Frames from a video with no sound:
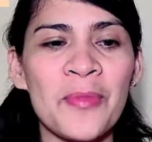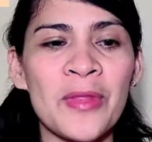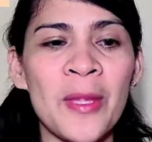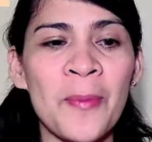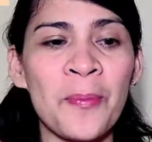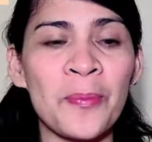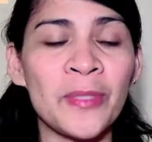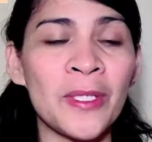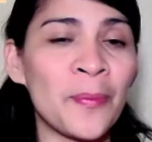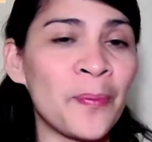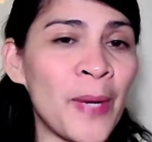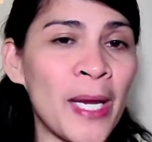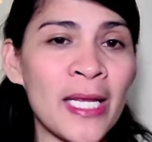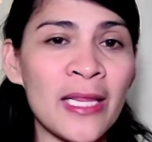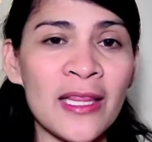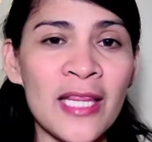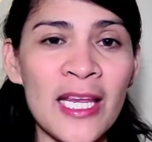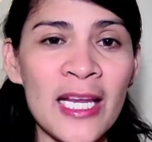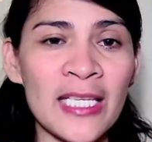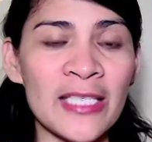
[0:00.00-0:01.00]
the
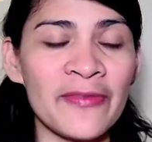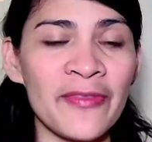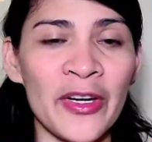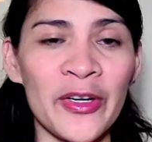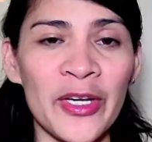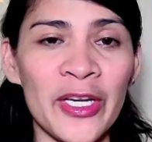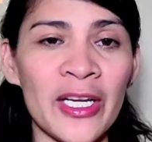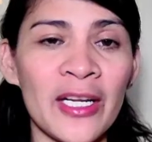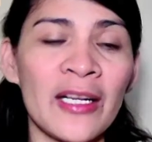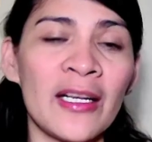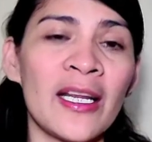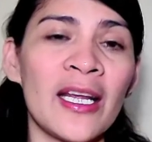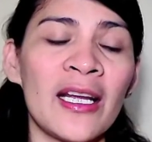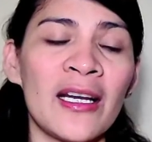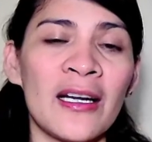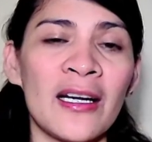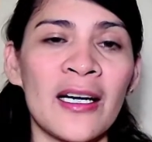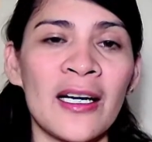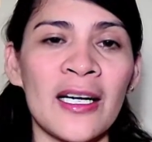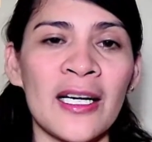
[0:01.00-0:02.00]
painting is very
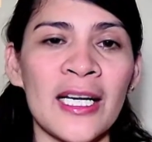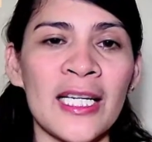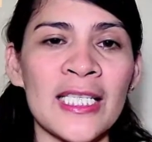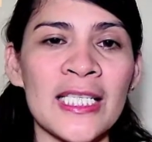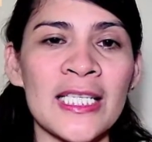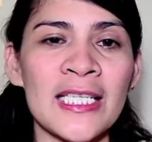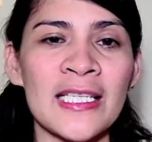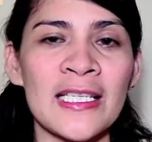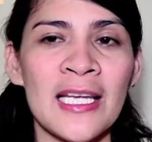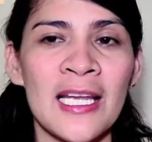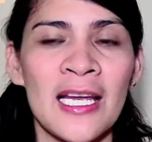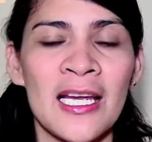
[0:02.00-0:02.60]
clear. It's